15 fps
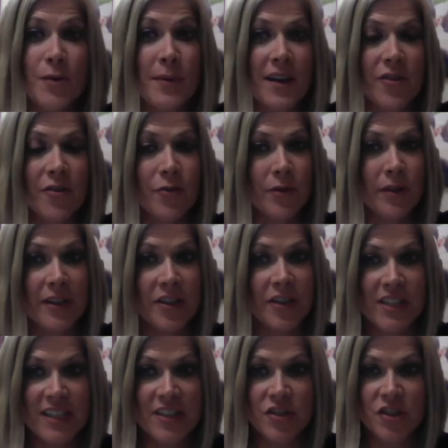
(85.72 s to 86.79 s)
your Montessori
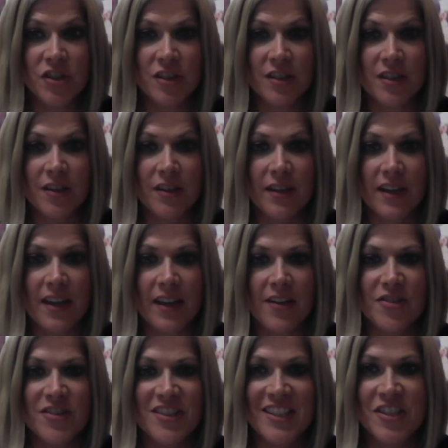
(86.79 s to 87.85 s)
credential and
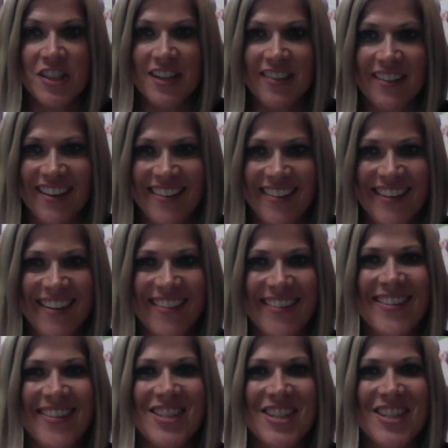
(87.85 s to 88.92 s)
your teaching
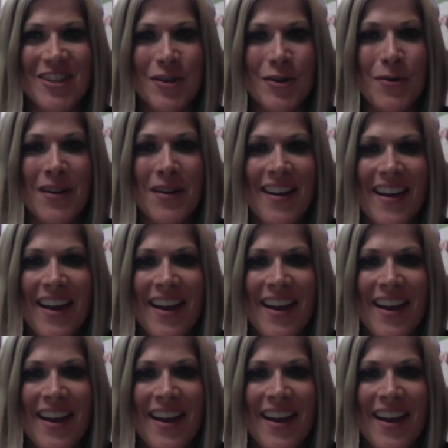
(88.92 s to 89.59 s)
license too.